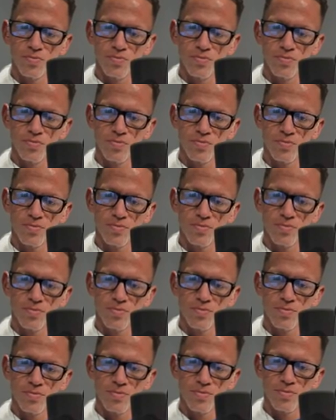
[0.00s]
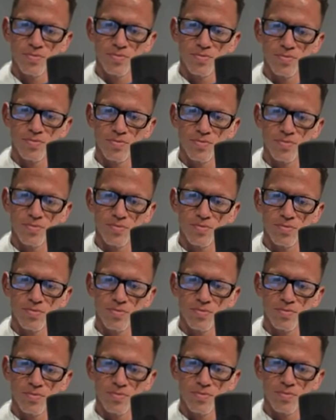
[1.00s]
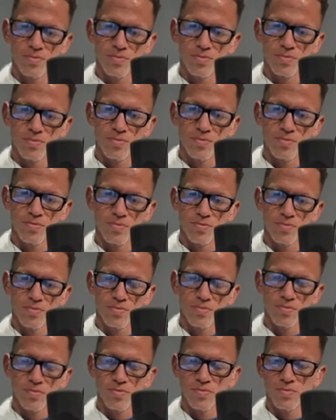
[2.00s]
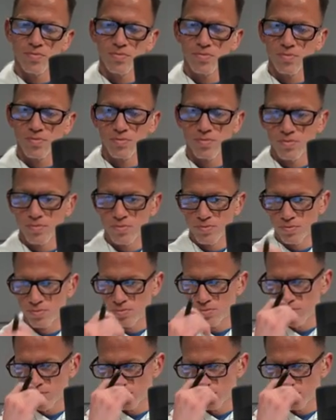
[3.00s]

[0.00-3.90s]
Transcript: This person isn't speaking.